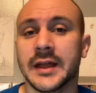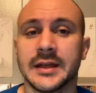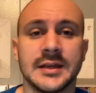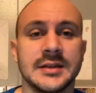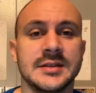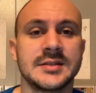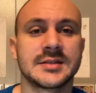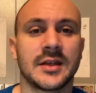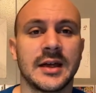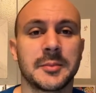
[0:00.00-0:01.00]
his
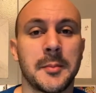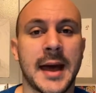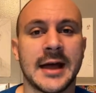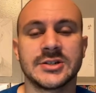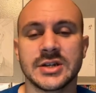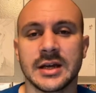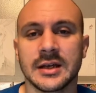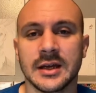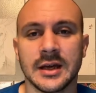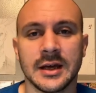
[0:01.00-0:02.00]
magic
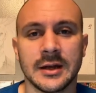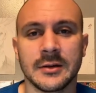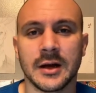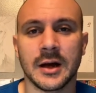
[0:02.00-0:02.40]
in